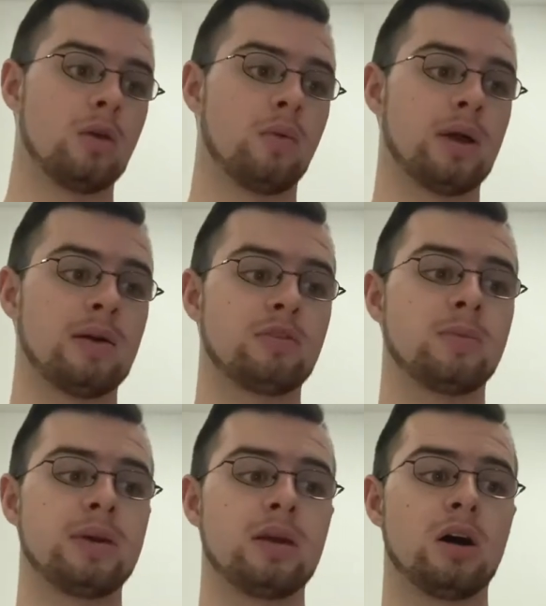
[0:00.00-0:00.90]
We have to
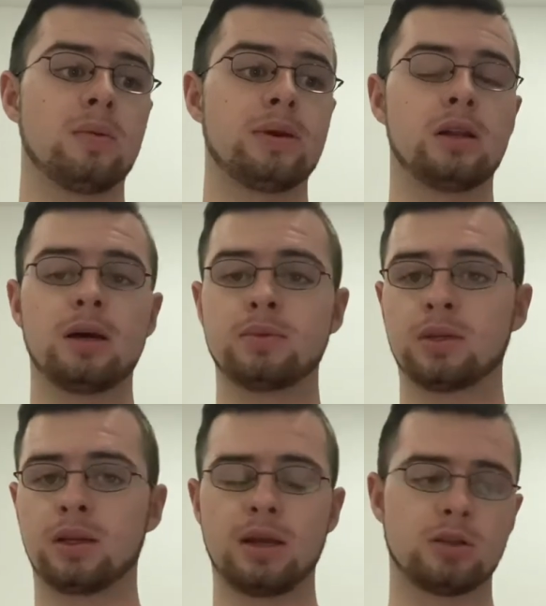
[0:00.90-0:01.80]
beat RB
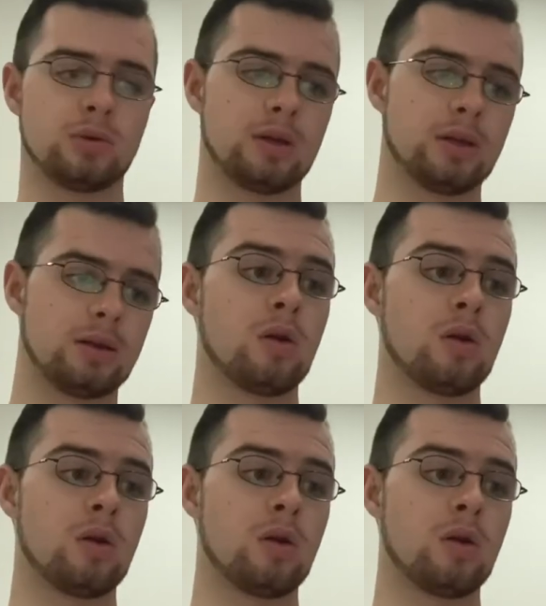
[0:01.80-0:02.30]
Leipzig next week.